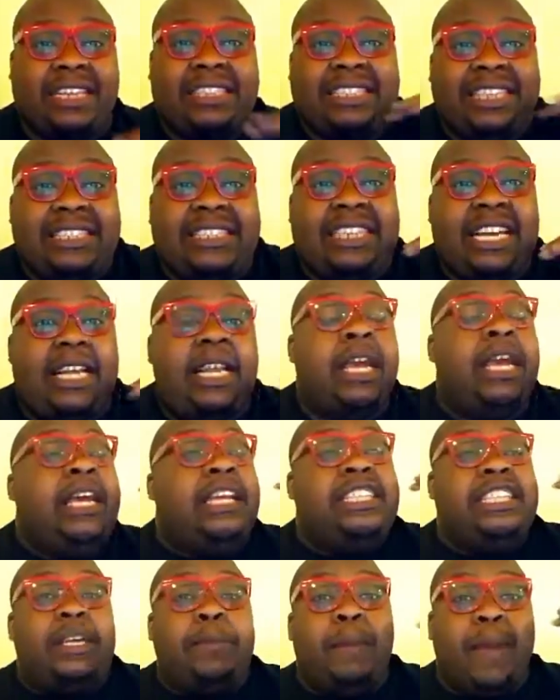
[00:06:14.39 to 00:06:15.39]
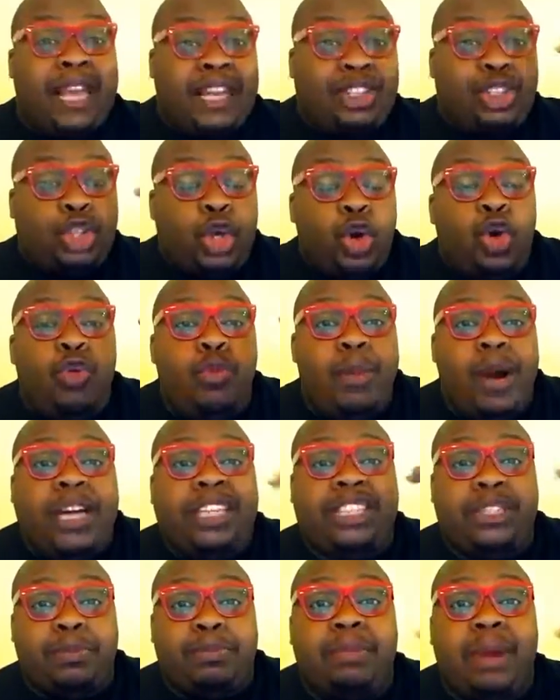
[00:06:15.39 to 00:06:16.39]
Because they said she made too
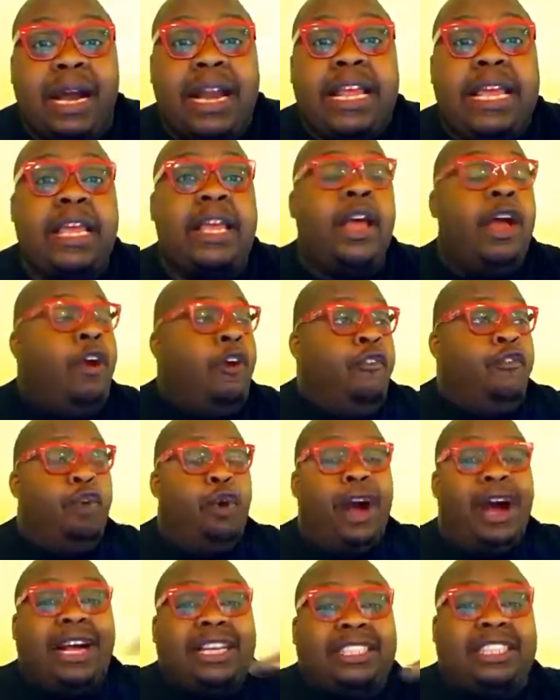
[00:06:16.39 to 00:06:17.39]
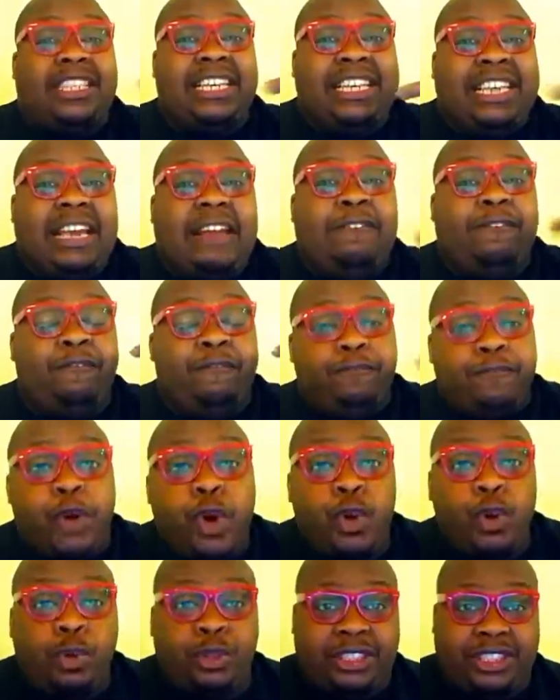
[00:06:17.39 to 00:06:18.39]
much money for us to get
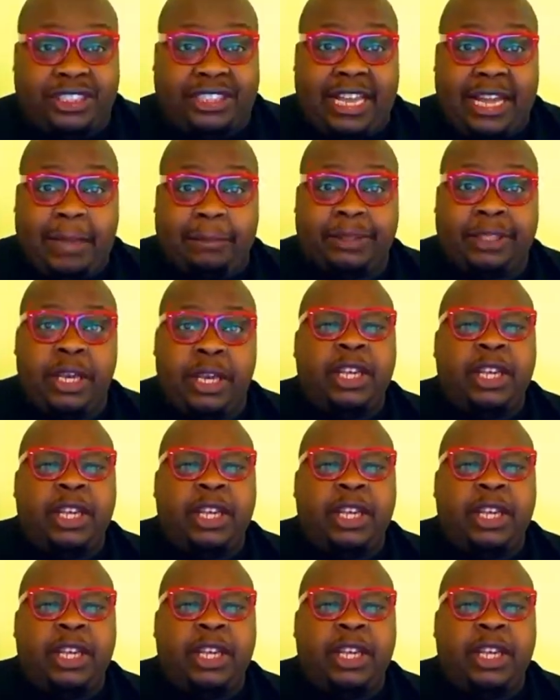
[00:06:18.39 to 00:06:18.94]
food stamps,